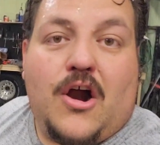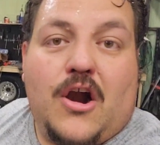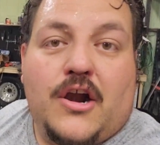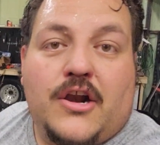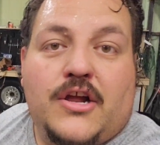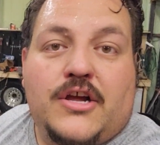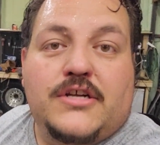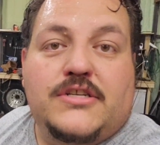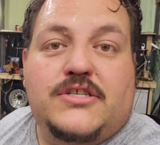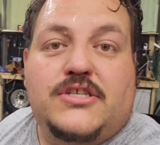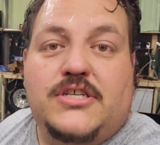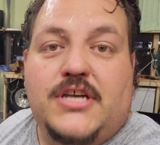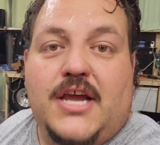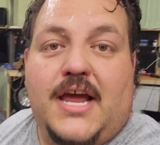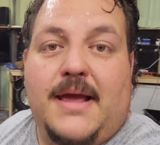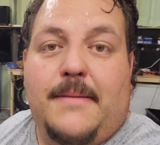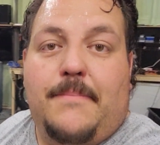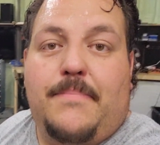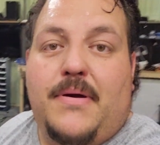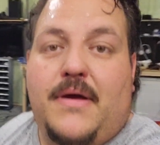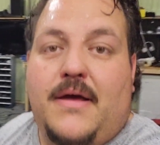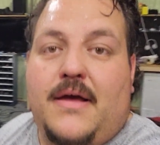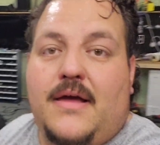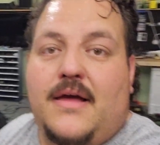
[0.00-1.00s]
in good
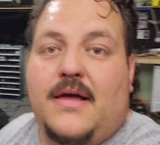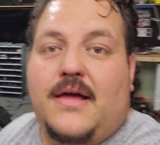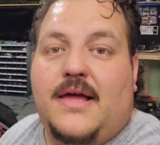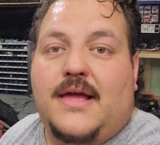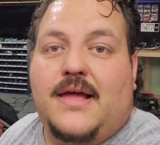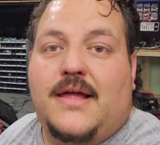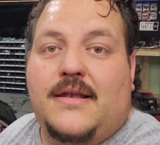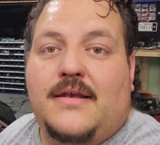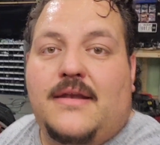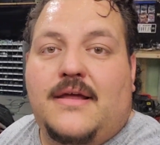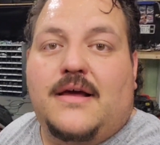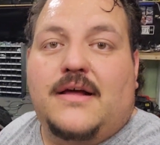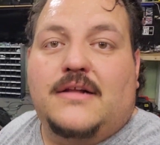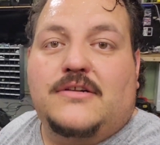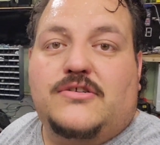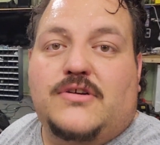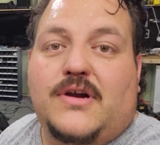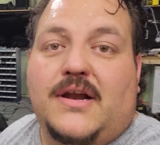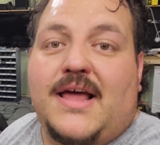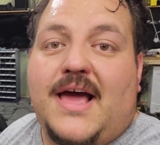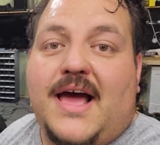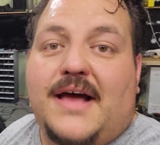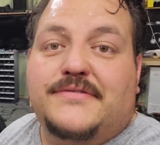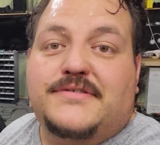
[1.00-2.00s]
shape and
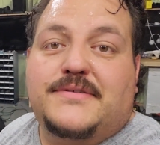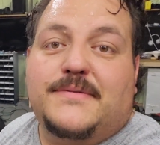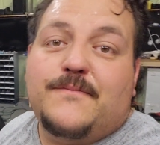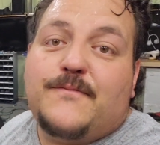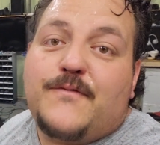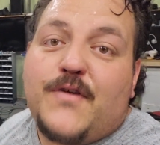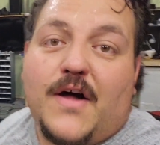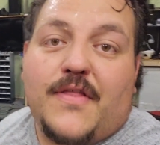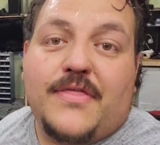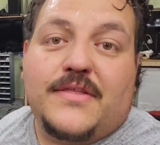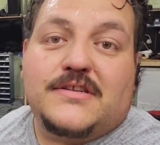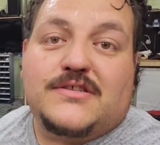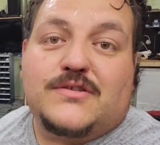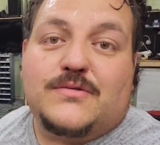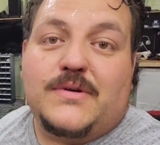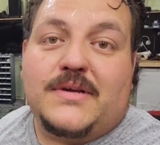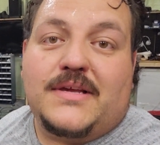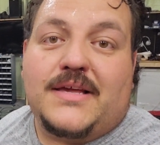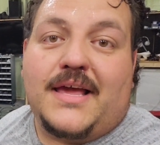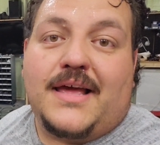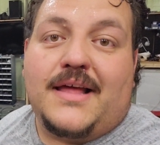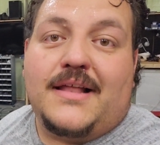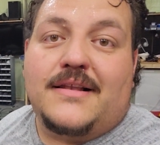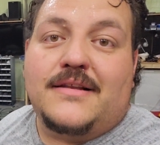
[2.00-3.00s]
try to have some fun this
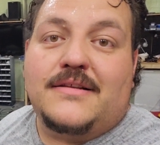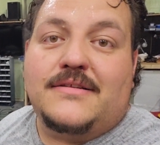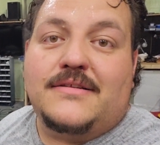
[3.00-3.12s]
weekend.